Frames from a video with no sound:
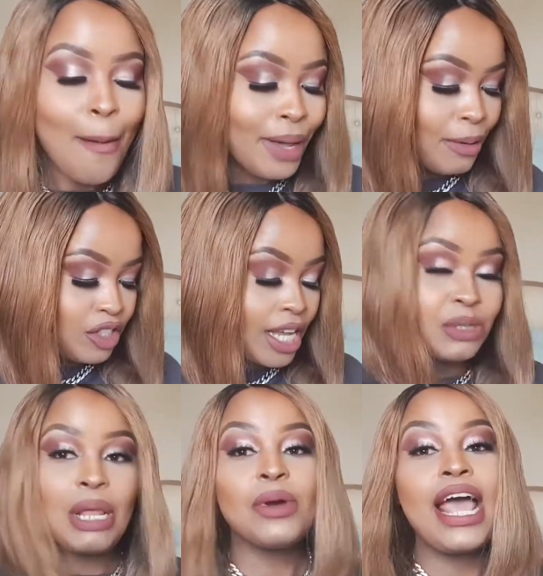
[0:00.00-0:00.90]
but I want to show you
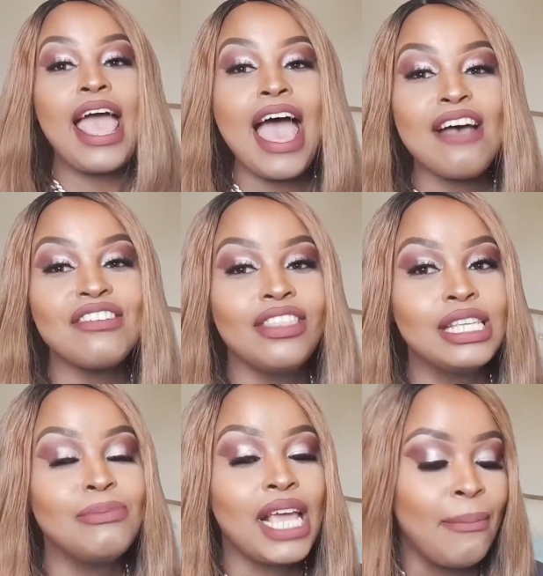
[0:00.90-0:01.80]
guys like what I have in
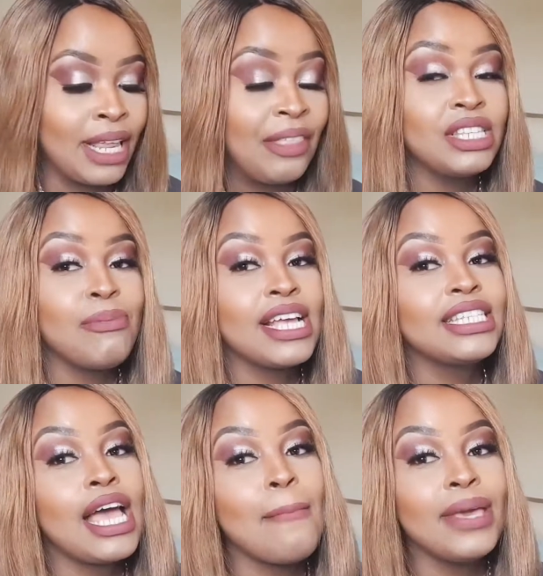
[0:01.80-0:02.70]
this makeup bag. Like, this is my
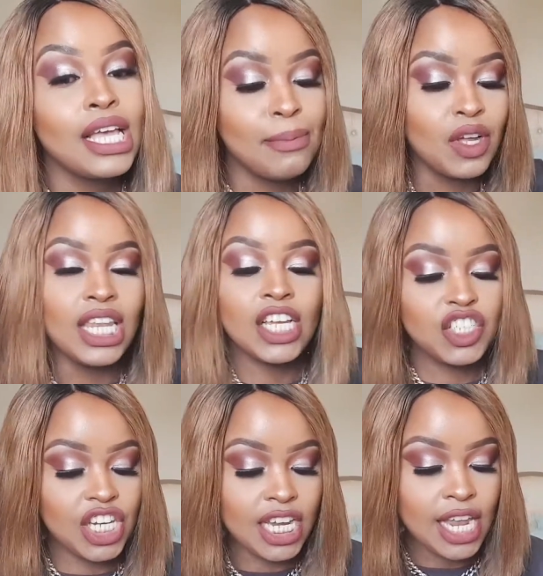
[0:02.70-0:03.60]
entire makeup
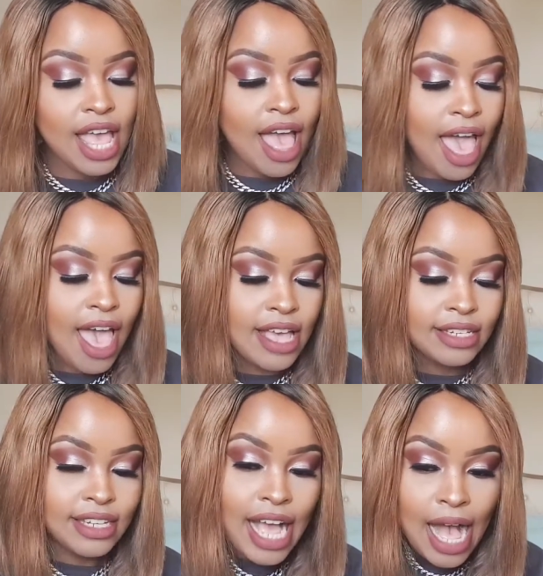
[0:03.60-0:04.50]
collection,
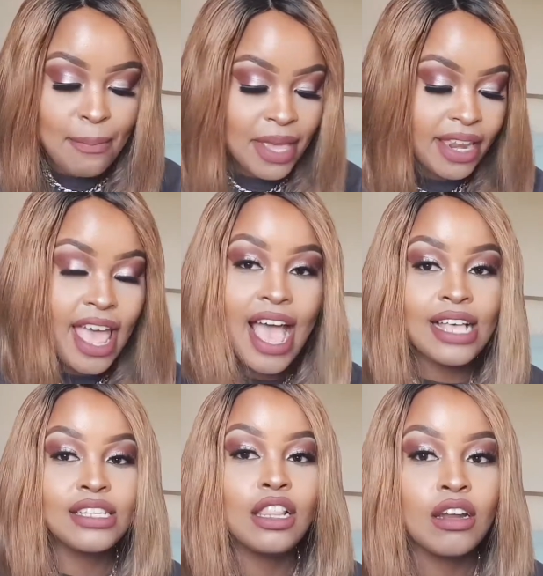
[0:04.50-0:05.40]
and it
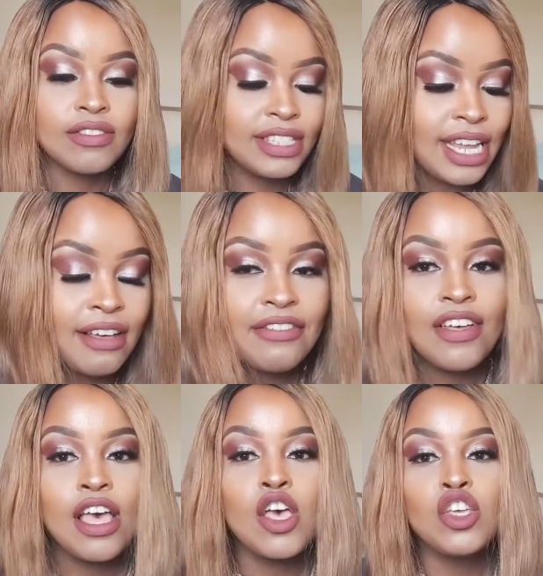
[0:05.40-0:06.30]
has a lot of stuff.
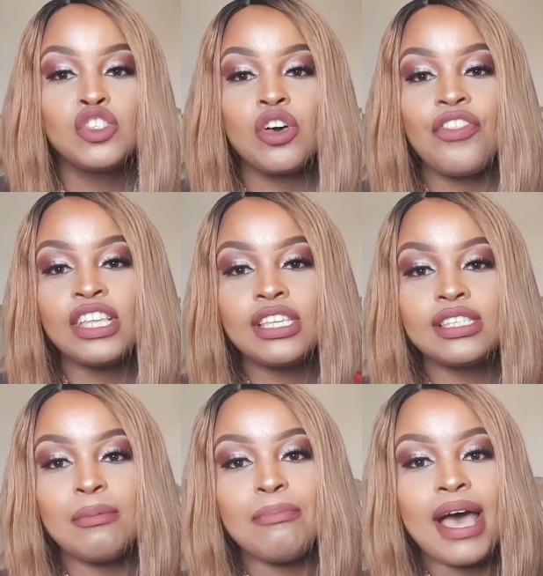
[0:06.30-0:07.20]
So this is
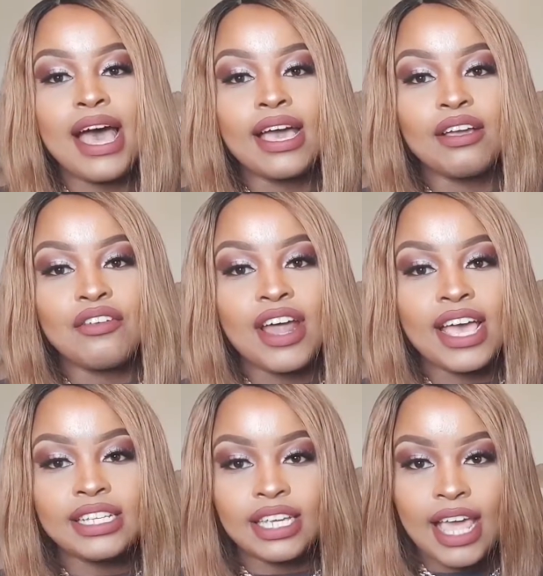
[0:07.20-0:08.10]
the bag,
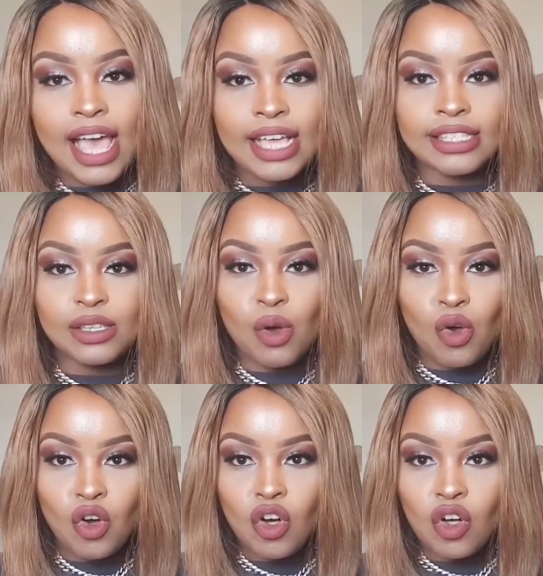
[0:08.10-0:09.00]
right? It has
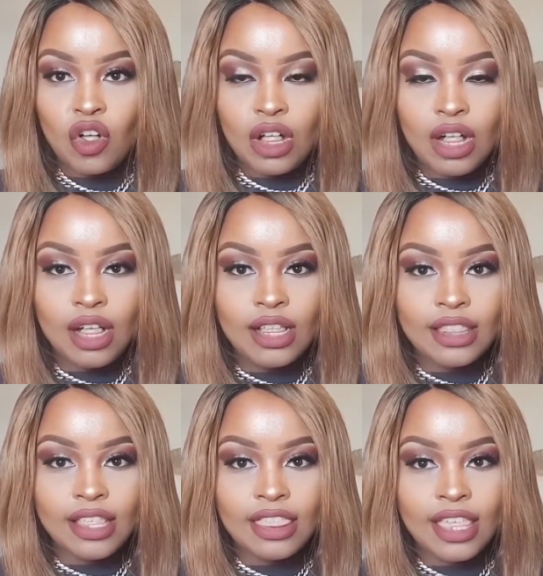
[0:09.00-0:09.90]
all
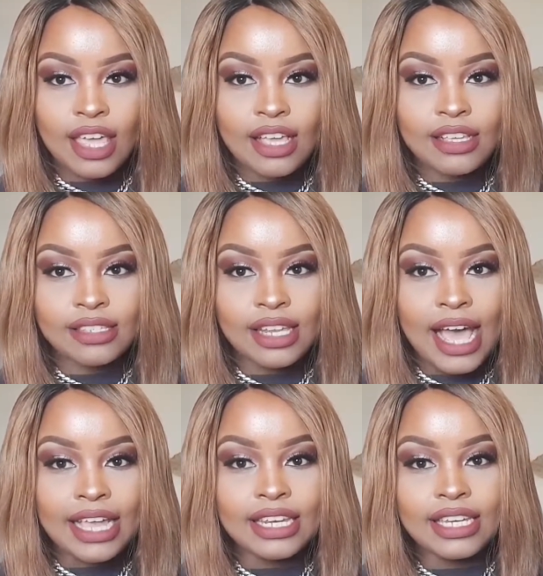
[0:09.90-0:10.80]
the things that
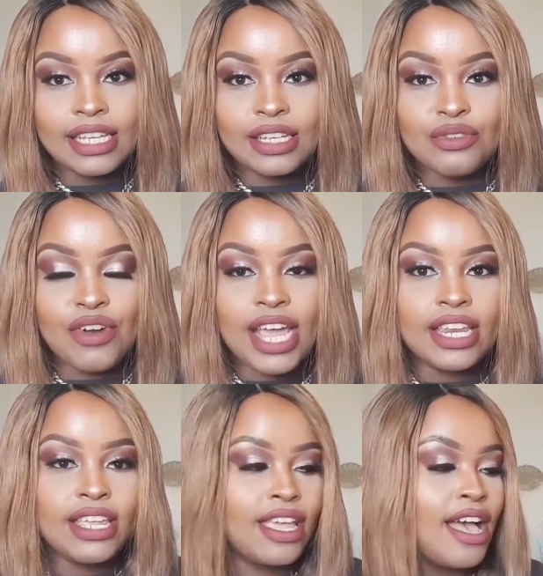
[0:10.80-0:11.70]
I need right
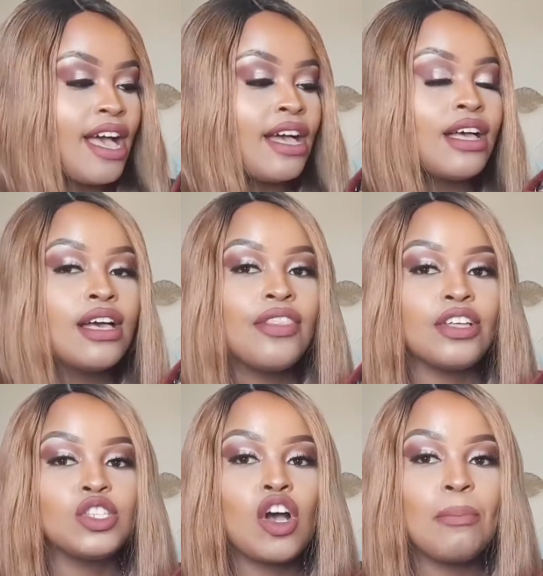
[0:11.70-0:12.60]
here.
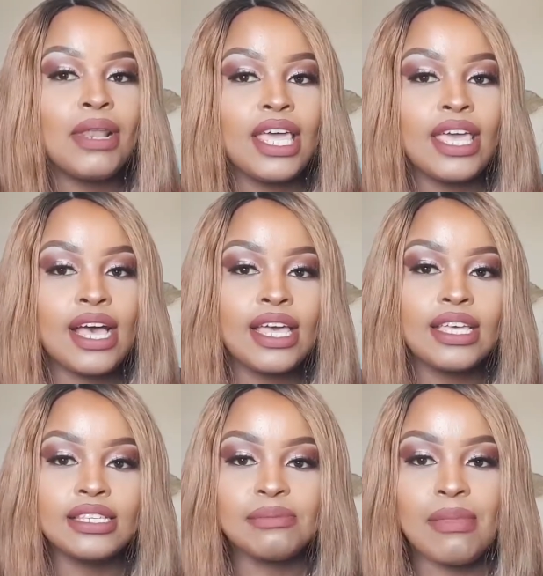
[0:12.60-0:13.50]
The top layer
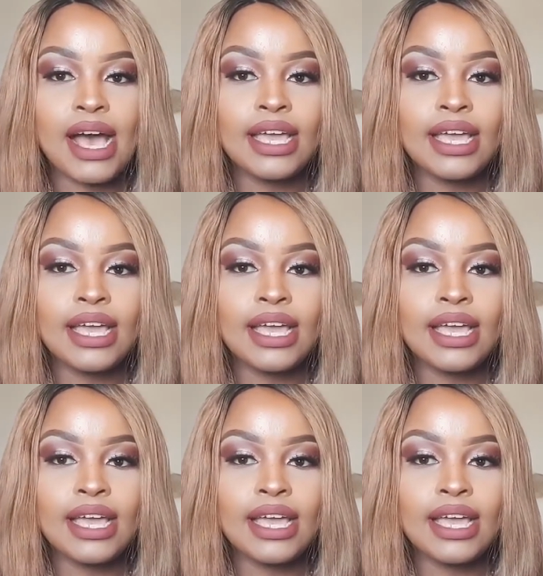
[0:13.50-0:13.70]
is my